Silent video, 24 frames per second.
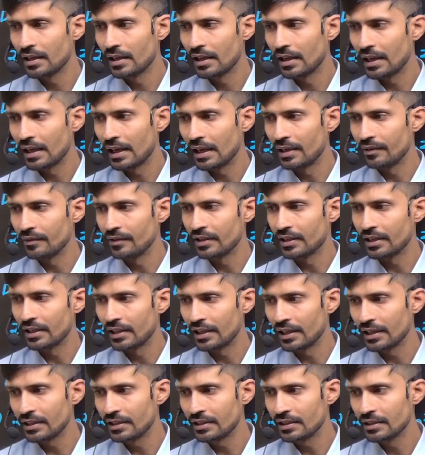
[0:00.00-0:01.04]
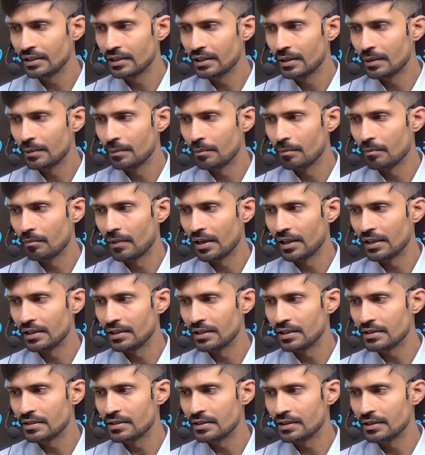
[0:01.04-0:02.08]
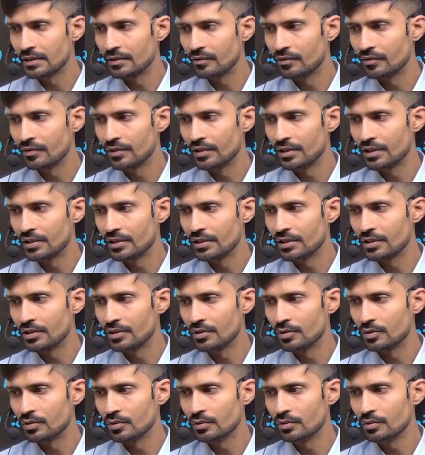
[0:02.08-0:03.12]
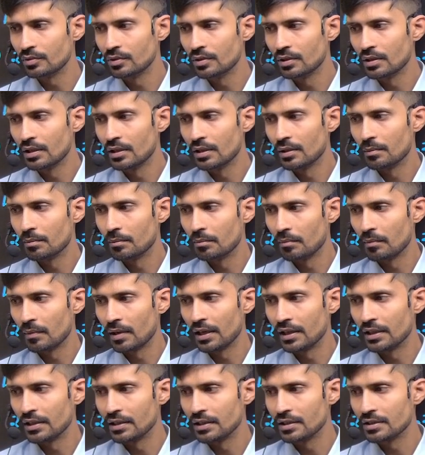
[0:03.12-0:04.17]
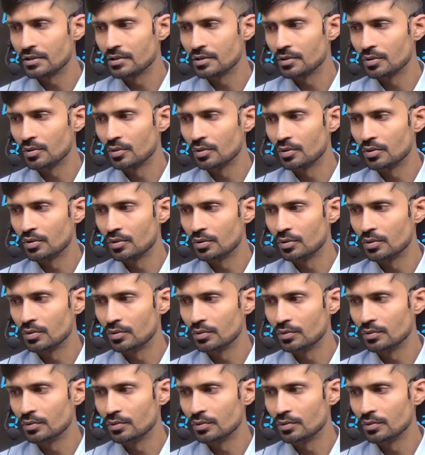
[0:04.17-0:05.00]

And we can write minus infinity to minus root 2